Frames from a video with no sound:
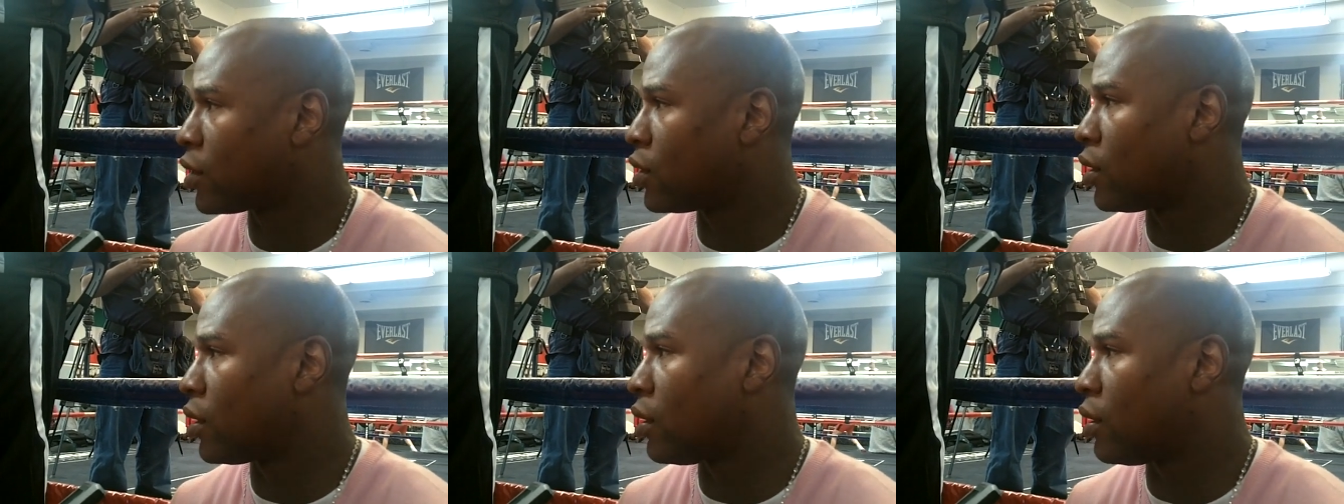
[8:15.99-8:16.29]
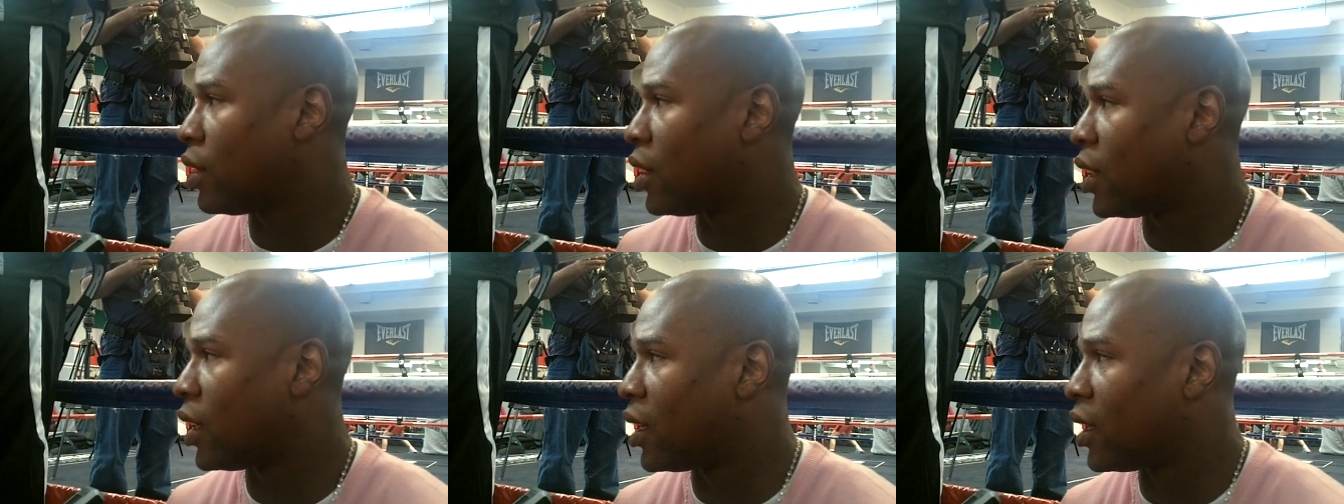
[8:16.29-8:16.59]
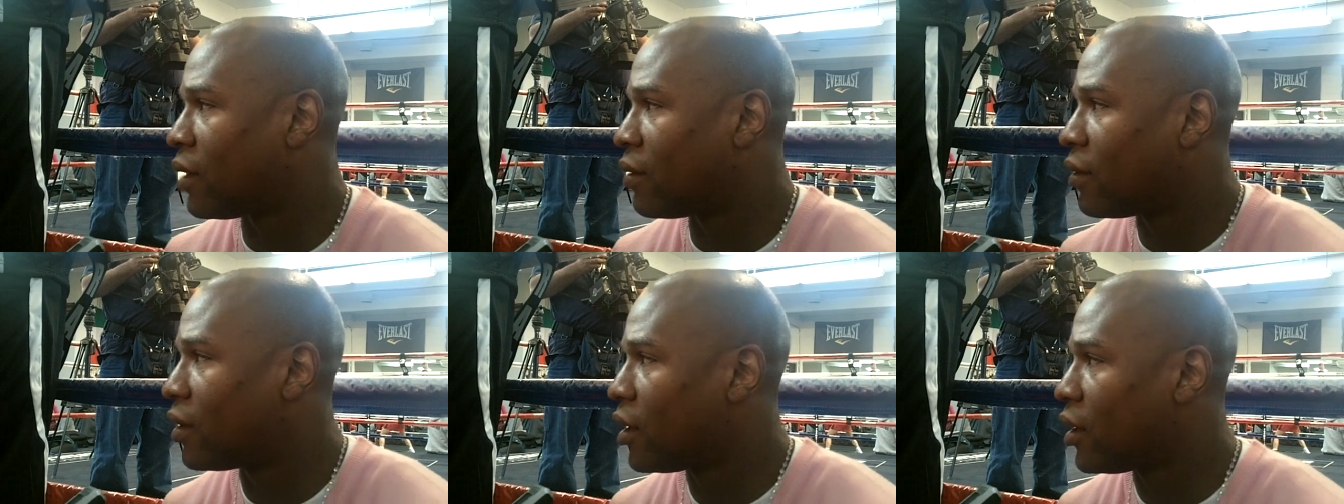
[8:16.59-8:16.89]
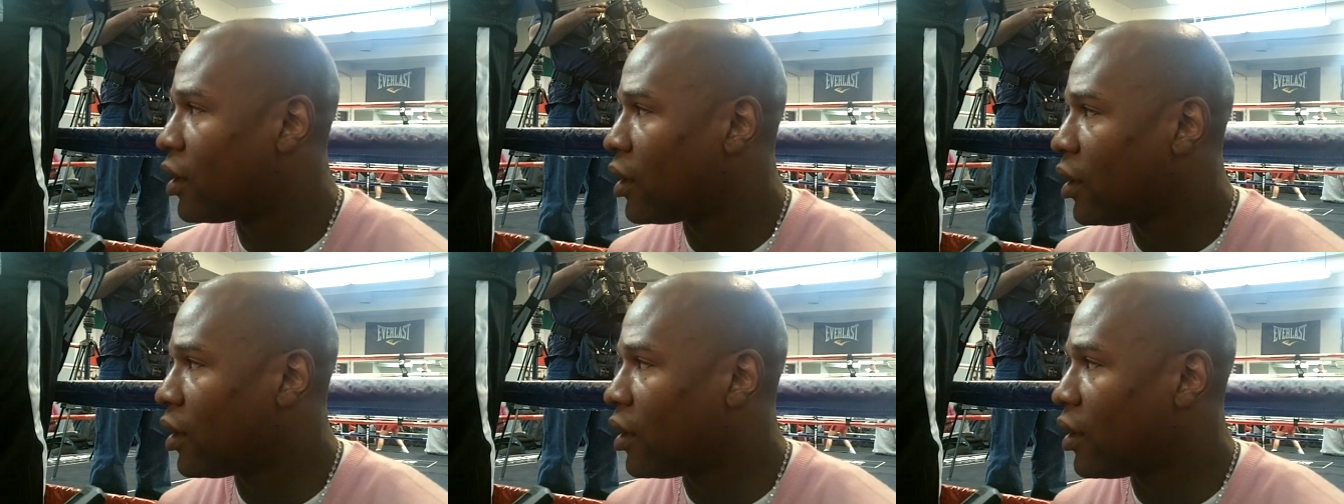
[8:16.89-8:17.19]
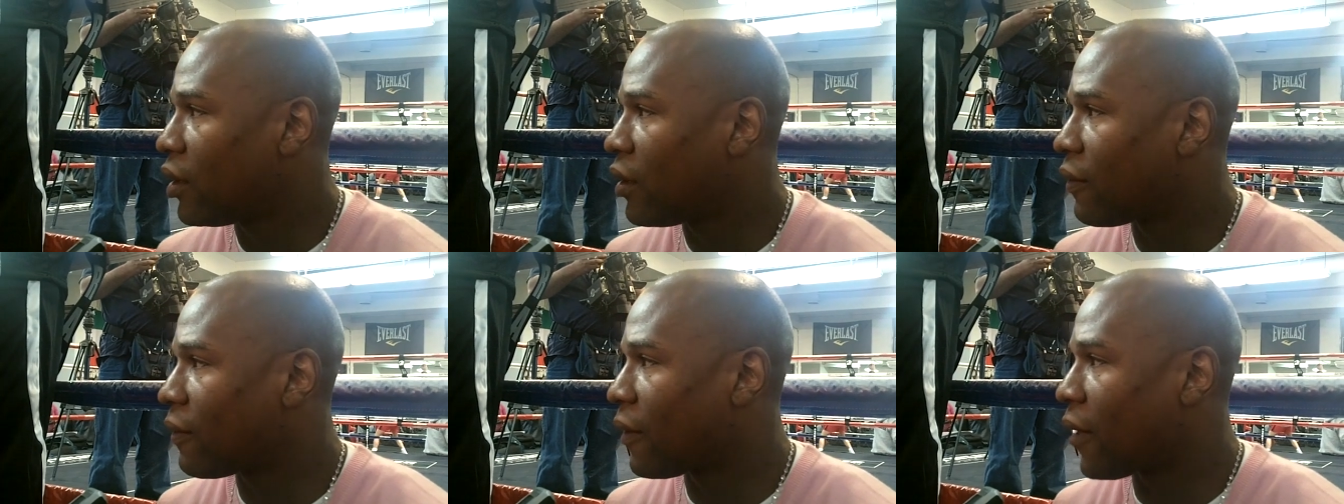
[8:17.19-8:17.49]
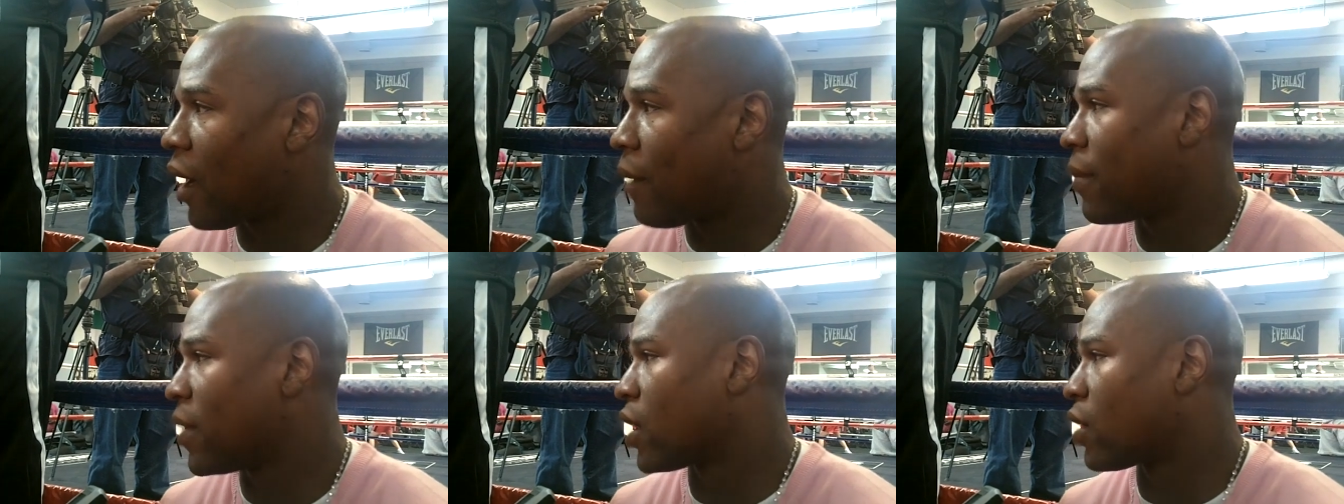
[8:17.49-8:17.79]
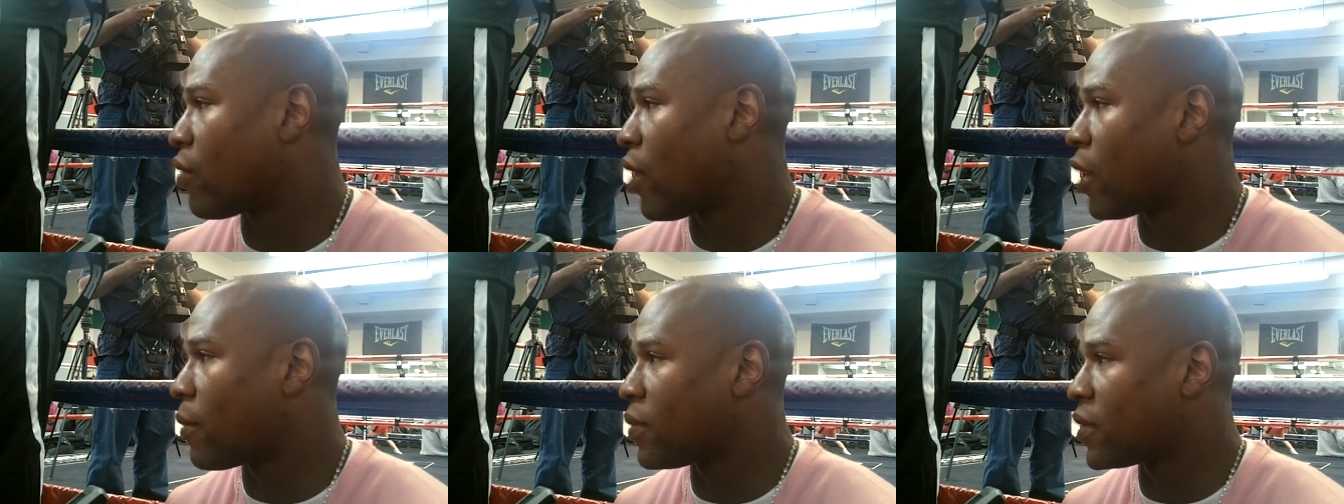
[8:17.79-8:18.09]
You know, I'm in
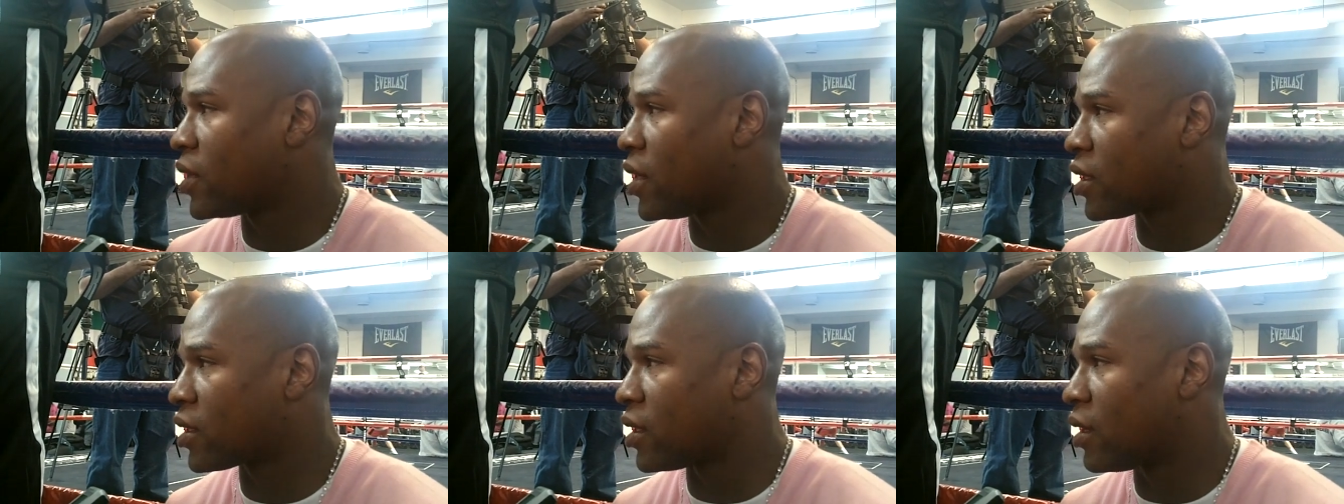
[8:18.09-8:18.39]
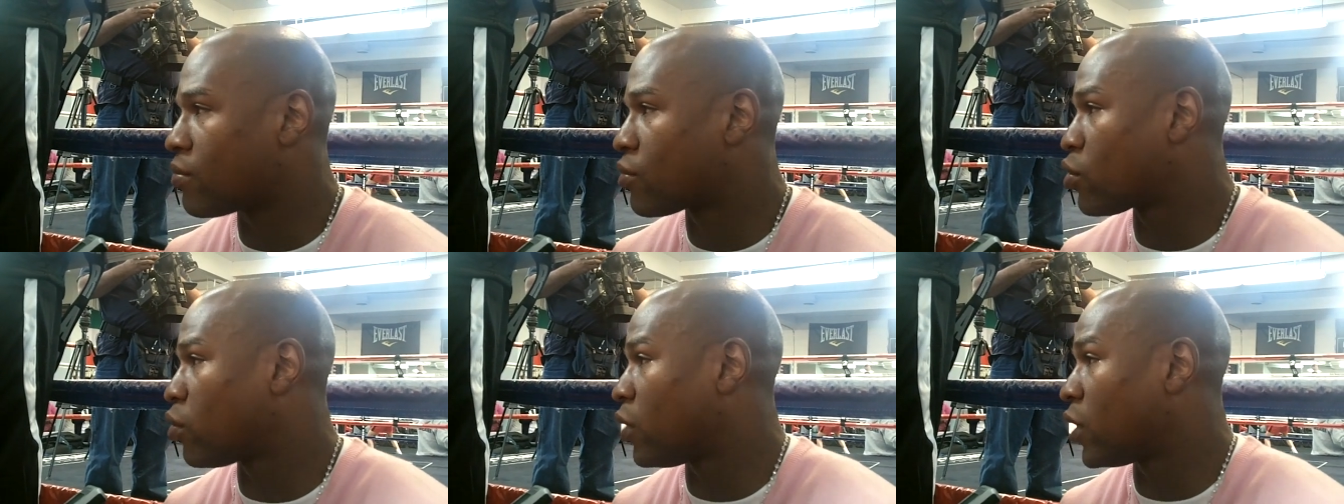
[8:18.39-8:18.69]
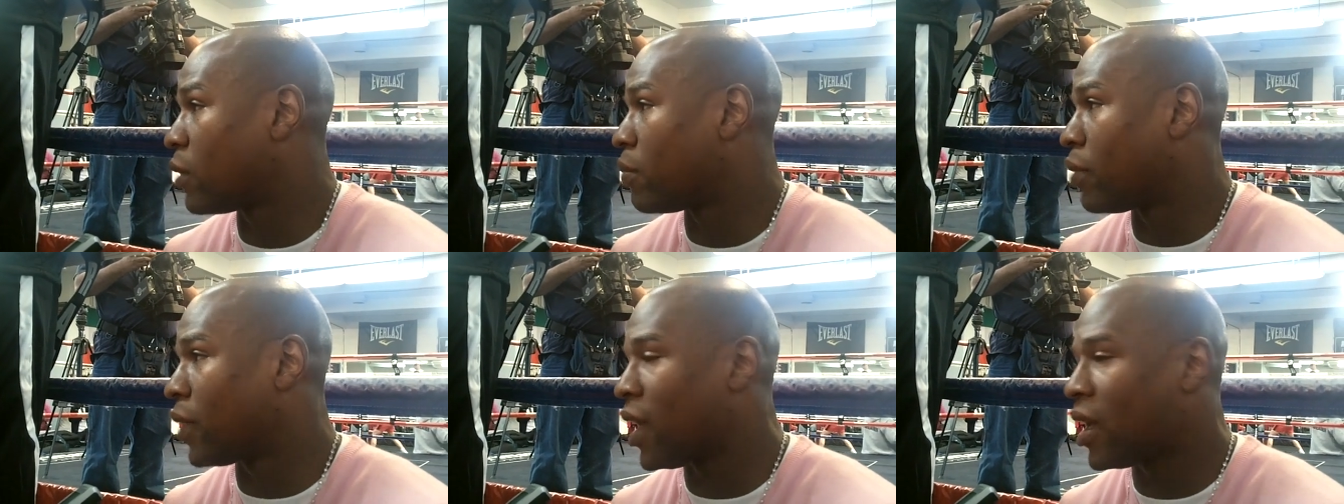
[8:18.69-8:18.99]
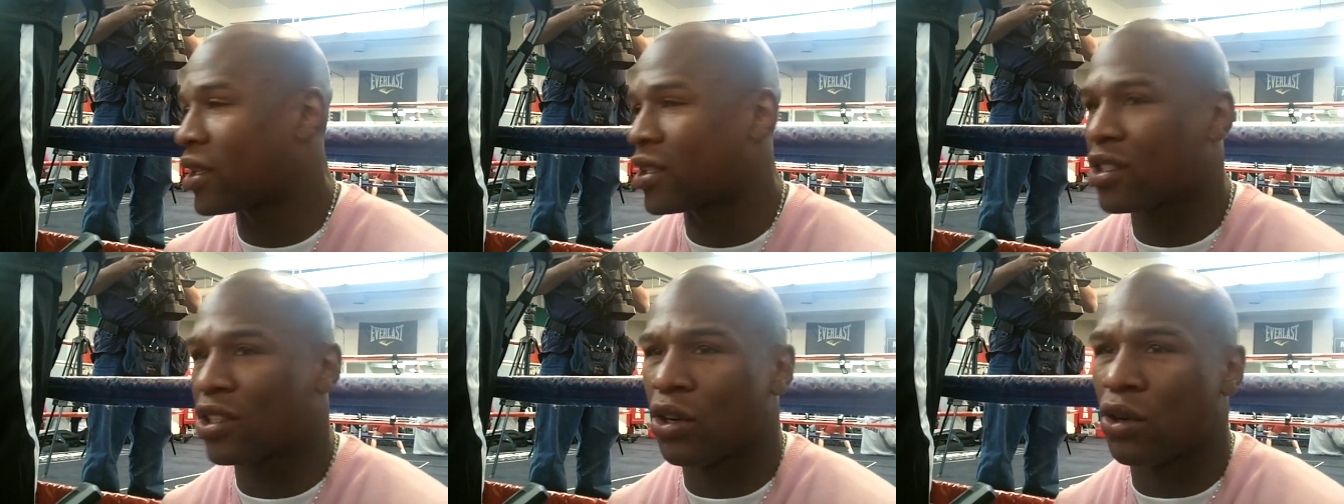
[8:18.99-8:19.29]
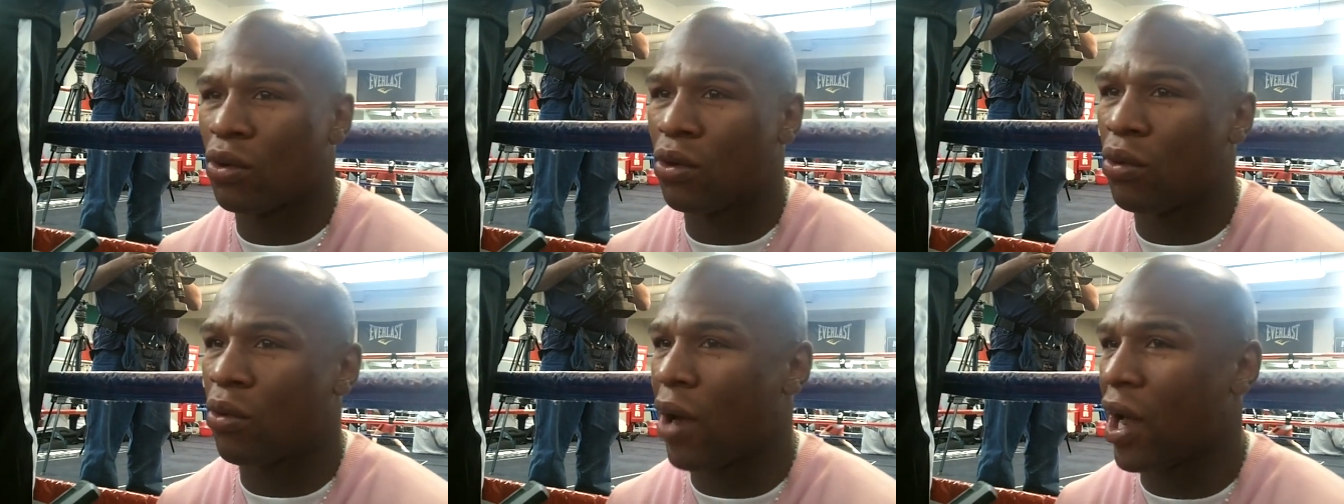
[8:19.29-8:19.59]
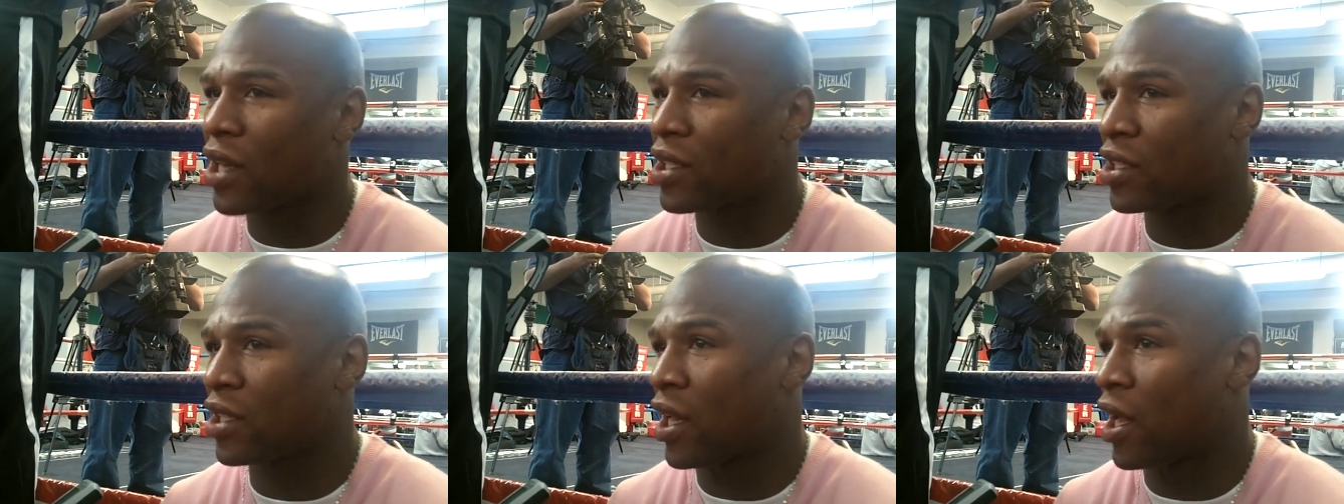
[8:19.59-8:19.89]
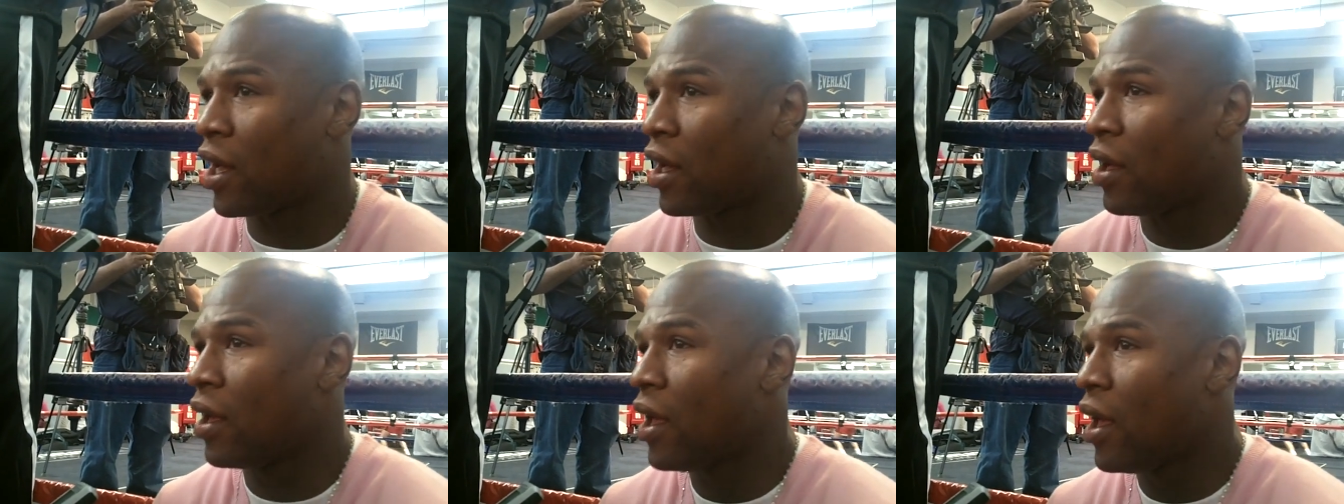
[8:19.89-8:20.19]
a great position. I'm truly blessed. So why should
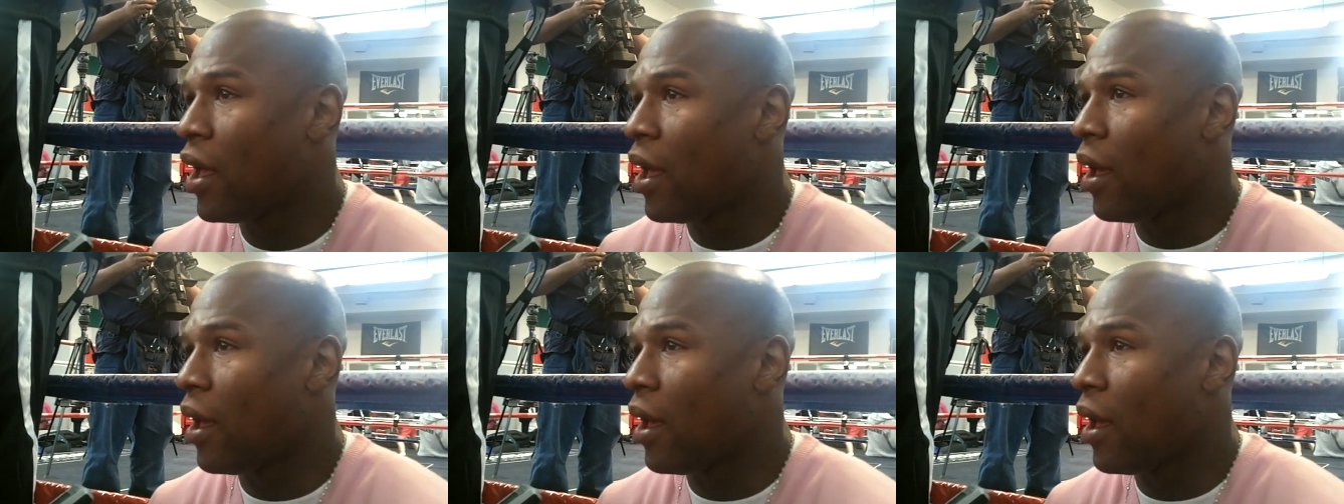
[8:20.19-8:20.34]
I,